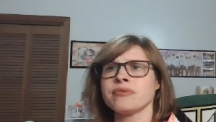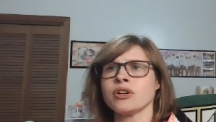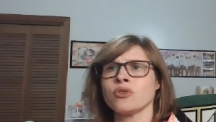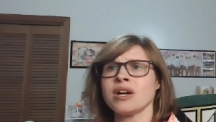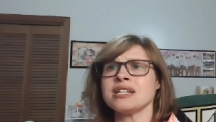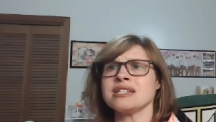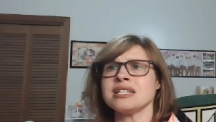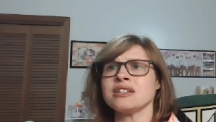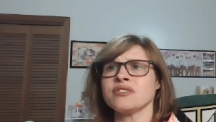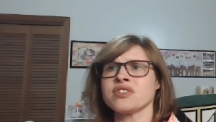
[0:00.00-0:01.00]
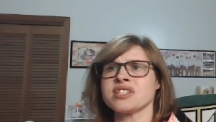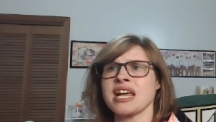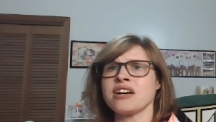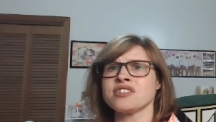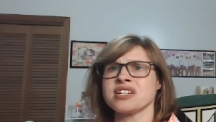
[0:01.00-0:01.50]
A great deal of the
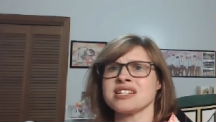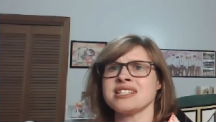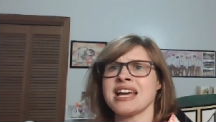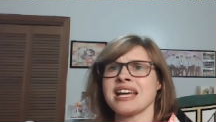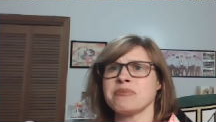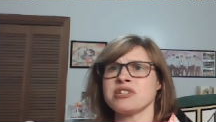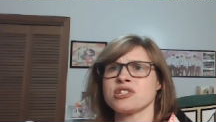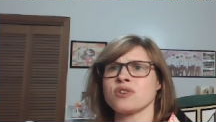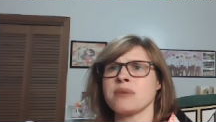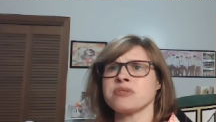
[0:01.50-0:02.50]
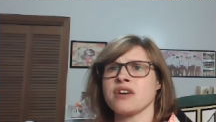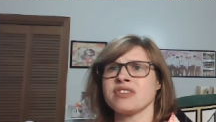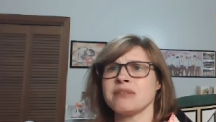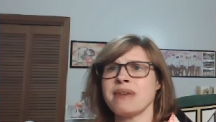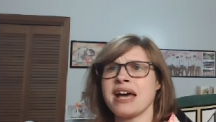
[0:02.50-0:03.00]
scales on his neck had been scraped off
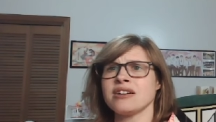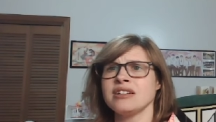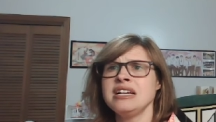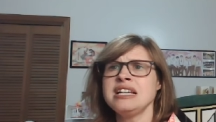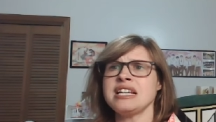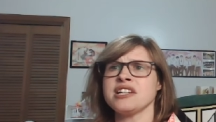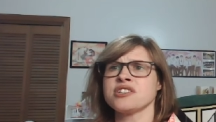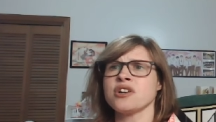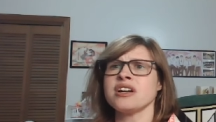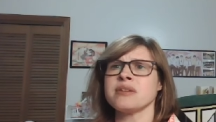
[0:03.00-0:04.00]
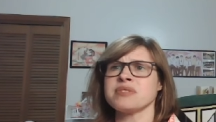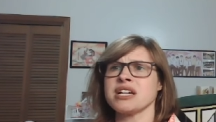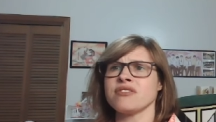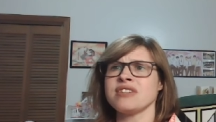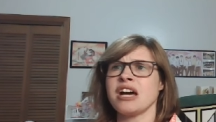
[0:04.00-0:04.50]
in the battle. He exerted
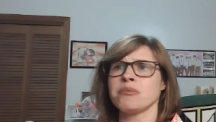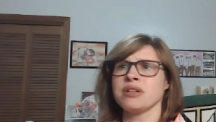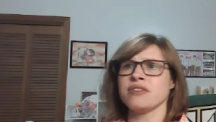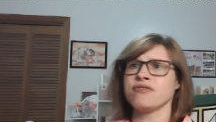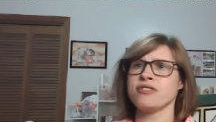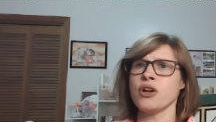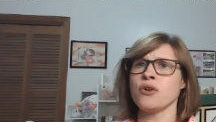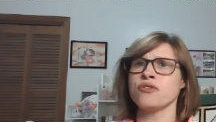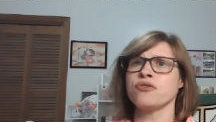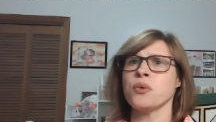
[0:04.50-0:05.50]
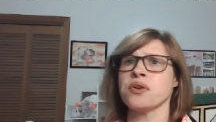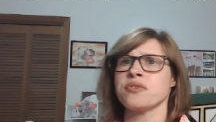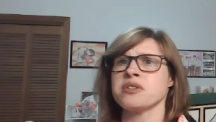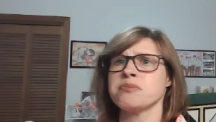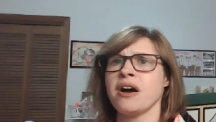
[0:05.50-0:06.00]
himself now. Blood flowed forth
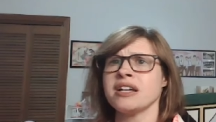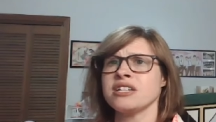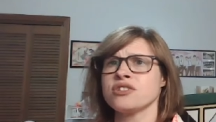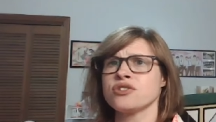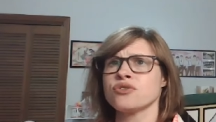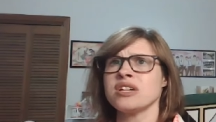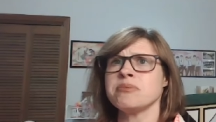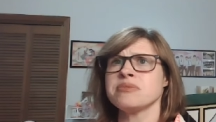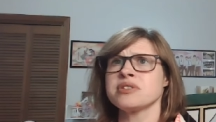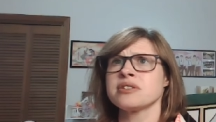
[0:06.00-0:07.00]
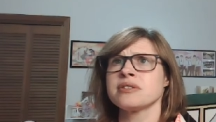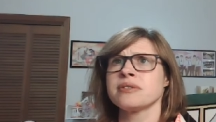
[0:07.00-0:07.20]
from his body in streams.